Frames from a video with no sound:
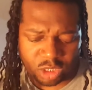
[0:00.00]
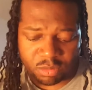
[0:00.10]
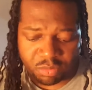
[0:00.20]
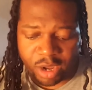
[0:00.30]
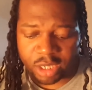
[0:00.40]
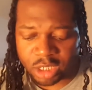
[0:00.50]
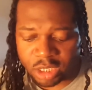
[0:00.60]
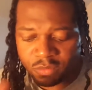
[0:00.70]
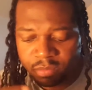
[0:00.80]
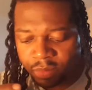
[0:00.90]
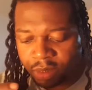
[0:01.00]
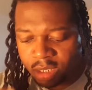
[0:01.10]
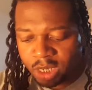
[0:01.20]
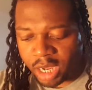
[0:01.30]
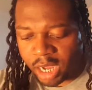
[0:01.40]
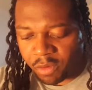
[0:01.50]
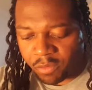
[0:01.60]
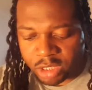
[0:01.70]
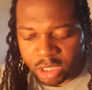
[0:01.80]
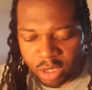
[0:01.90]
comprises of
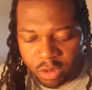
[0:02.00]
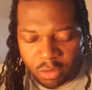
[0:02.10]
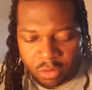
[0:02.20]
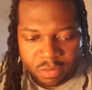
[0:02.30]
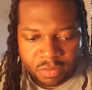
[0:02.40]
every single